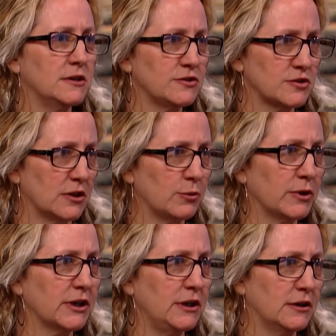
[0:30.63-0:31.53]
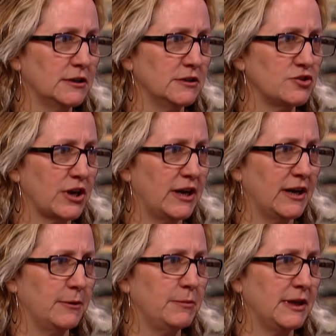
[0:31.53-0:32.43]
start working on a
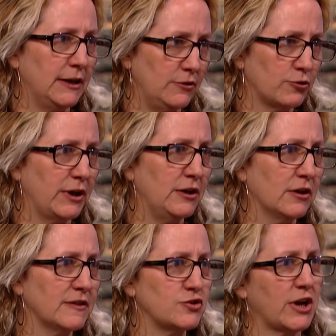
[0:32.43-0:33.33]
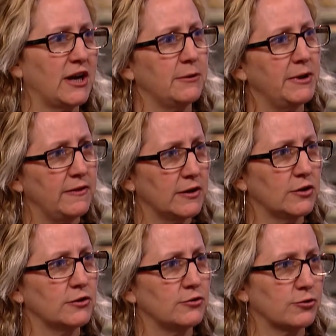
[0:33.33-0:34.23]
job, getting trained on the job, and then
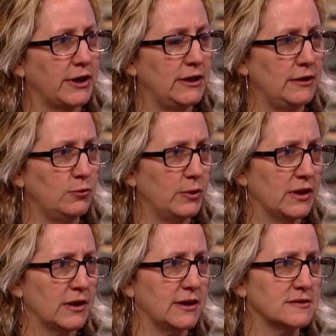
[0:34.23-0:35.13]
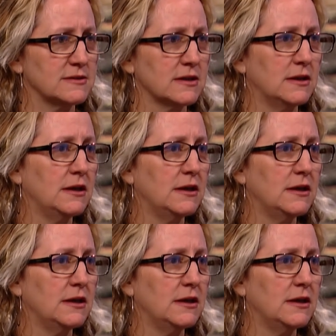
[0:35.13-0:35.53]
go to training with us